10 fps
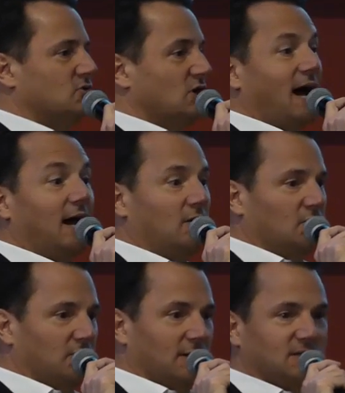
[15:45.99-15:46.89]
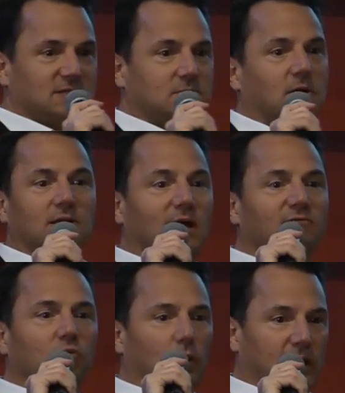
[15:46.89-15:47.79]
child or a
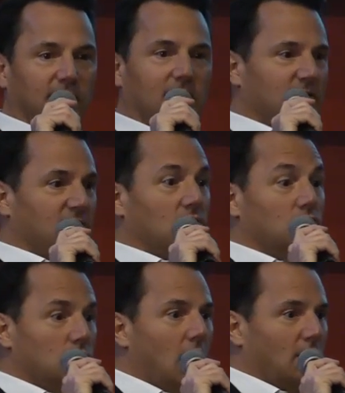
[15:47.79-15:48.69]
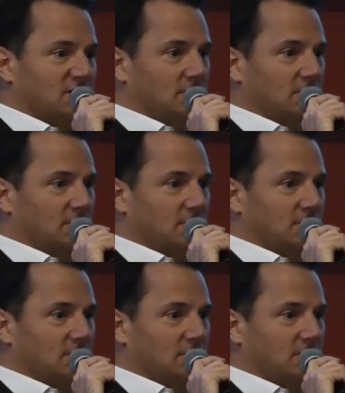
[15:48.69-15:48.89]
loved one that you know,